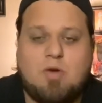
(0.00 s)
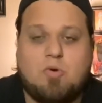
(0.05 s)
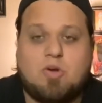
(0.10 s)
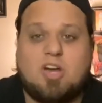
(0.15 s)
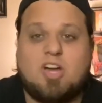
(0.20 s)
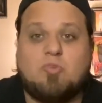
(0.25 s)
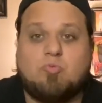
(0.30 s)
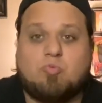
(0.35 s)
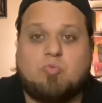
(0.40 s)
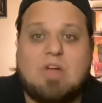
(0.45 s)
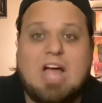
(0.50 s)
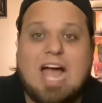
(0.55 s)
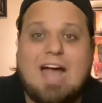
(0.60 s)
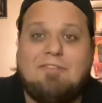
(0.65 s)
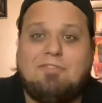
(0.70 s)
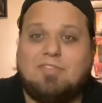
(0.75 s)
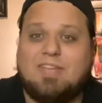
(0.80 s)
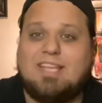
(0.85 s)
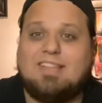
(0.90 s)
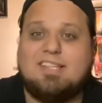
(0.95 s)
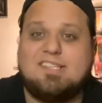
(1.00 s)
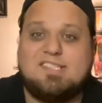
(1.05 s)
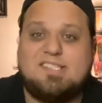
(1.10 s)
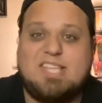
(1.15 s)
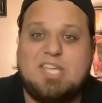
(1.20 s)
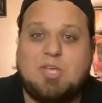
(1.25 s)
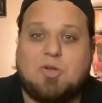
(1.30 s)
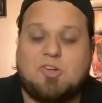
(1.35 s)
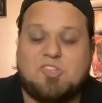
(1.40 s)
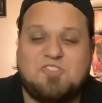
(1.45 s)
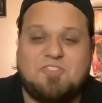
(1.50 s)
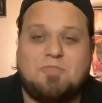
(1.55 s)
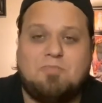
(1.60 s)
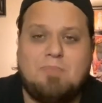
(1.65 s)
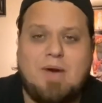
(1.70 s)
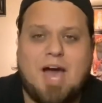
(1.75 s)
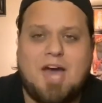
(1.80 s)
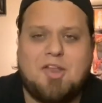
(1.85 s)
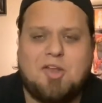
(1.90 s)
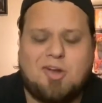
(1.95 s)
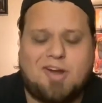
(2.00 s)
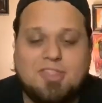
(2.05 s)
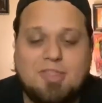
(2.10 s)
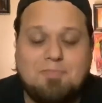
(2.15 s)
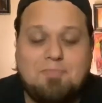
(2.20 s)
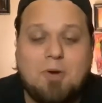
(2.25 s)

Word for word: how we're unraveling the secrets of Monarch.